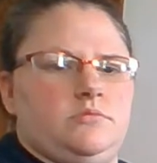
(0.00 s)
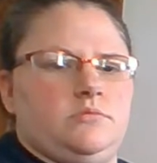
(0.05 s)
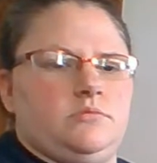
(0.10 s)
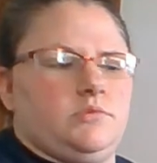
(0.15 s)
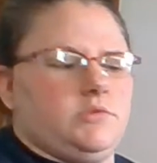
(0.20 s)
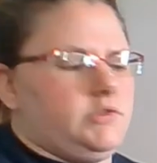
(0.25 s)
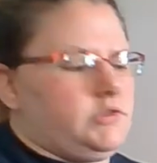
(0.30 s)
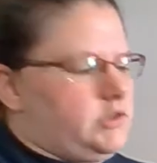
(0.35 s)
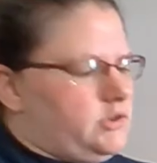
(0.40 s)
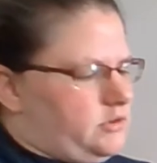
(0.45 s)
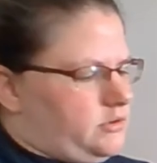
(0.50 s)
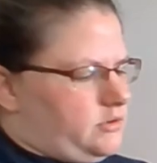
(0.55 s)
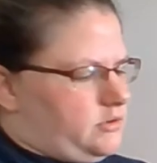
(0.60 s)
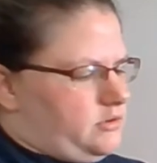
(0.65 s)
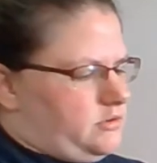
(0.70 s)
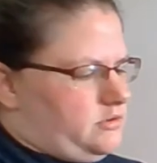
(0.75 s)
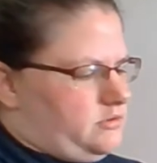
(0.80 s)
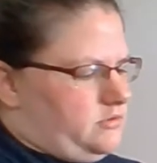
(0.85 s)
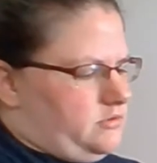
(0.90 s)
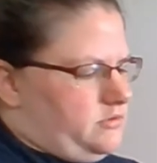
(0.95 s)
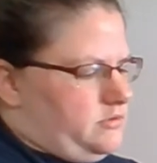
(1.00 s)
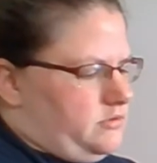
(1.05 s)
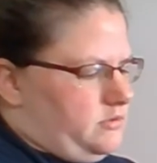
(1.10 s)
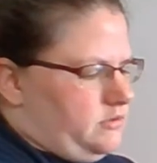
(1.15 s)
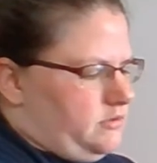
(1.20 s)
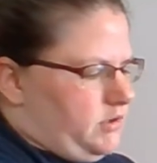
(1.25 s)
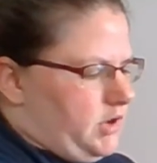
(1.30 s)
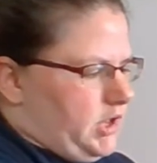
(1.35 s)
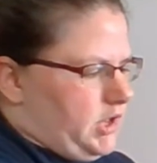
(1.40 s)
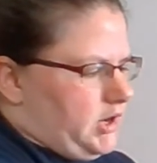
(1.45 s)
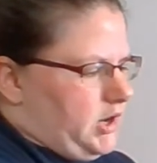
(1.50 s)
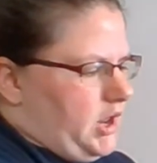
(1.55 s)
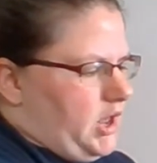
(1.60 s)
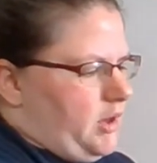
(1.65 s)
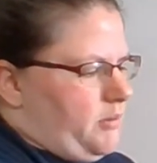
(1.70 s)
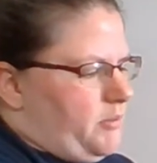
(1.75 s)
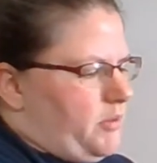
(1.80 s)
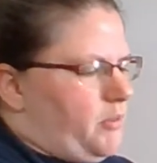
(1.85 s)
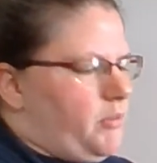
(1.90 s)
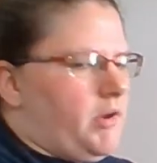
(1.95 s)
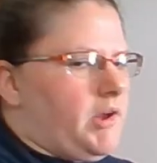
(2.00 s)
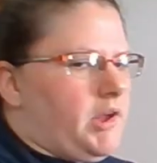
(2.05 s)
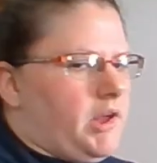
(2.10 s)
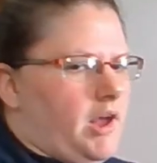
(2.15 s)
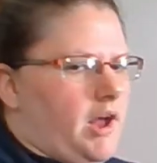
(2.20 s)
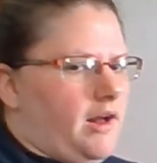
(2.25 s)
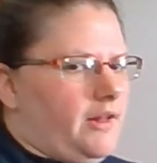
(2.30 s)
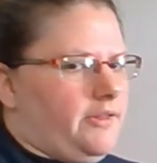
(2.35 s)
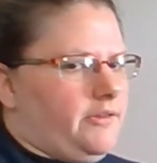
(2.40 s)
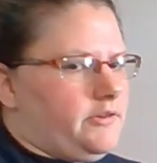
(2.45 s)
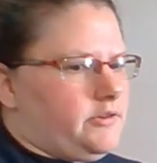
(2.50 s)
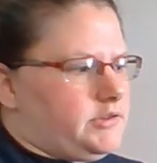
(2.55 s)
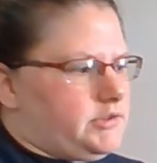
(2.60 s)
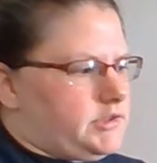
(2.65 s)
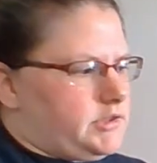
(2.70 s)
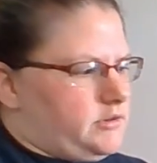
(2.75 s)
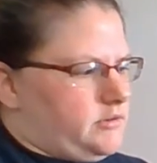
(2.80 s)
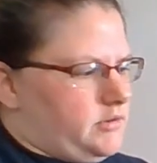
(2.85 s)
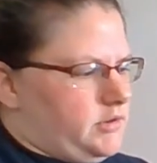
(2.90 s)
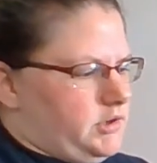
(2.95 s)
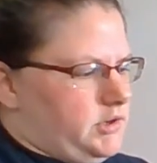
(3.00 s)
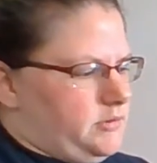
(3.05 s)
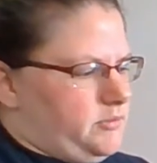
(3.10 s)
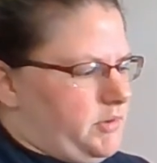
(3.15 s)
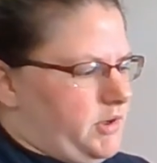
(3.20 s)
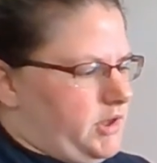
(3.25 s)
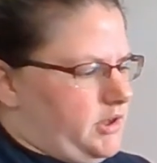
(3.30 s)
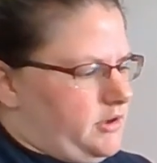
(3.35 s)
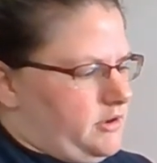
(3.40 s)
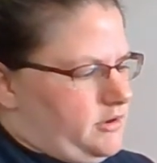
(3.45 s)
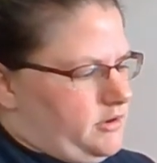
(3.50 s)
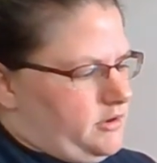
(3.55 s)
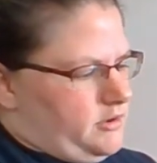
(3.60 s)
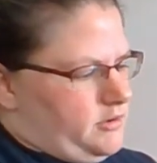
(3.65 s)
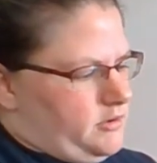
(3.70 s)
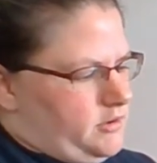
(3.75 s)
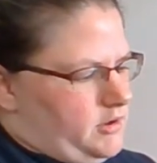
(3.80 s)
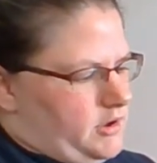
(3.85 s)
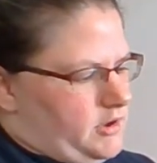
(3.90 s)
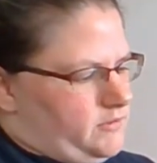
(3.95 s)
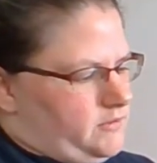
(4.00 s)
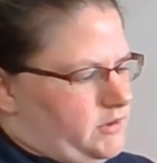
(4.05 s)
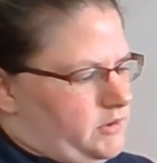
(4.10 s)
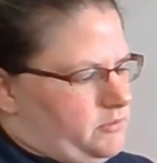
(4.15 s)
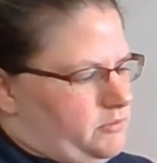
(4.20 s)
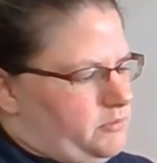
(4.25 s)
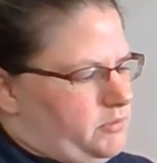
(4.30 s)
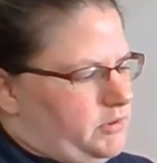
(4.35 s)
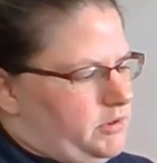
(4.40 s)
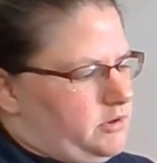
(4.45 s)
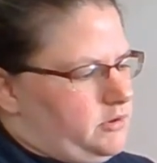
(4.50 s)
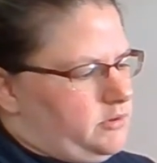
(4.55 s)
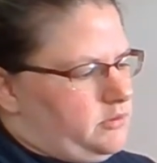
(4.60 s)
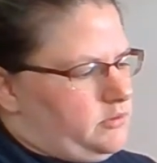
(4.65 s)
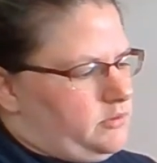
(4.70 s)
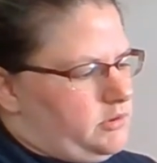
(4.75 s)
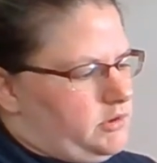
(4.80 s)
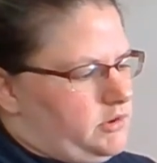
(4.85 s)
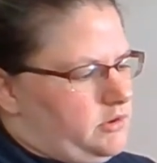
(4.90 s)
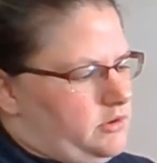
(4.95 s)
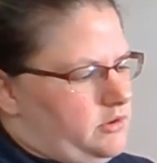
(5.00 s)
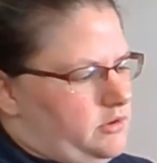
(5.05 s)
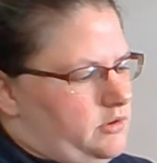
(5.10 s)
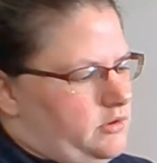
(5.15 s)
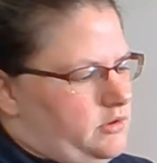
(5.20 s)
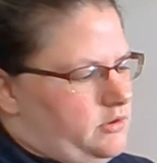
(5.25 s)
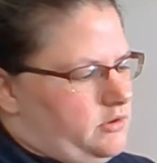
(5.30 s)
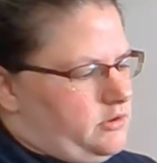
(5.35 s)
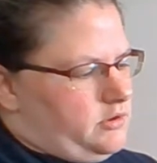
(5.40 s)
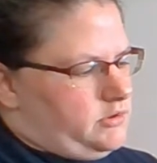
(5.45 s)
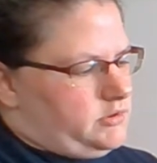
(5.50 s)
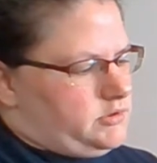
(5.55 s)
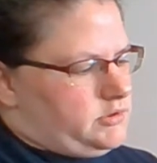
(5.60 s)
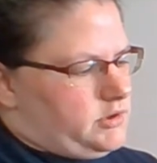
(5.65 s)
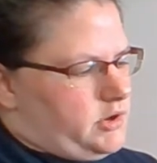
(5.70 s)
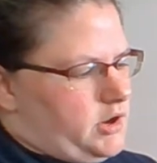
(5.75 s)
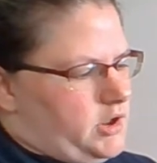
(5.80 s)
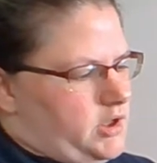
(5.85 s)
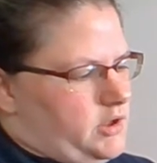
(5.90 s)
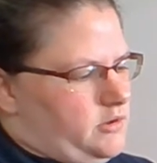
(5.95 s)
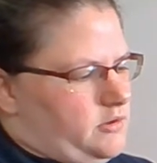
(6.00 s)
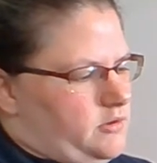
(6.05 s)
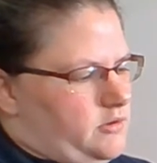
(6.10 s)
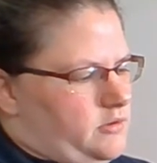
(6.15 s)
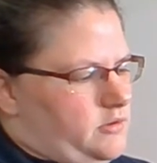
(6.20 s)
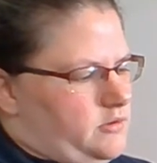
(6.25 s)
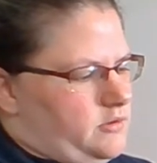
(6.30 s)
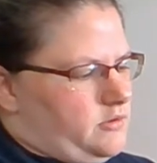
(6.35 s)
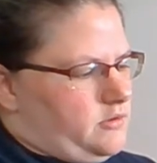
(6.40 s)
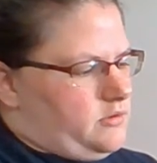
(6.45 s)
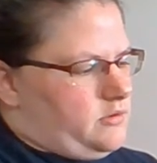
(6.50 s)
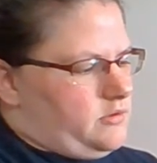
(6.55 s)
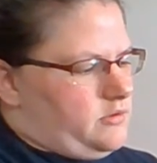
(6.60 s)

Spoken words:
circle. You're right. But what color is it going to be? You have blue, triangle,